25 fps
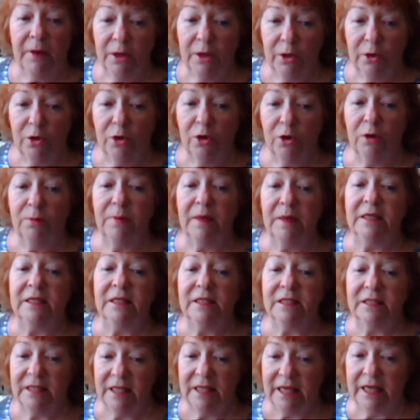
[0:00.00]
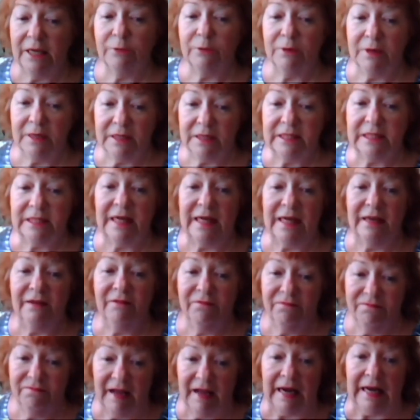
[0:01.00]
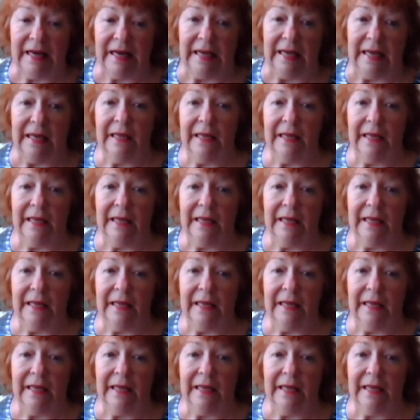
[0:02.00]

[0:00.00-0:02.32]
It could be seriously funny.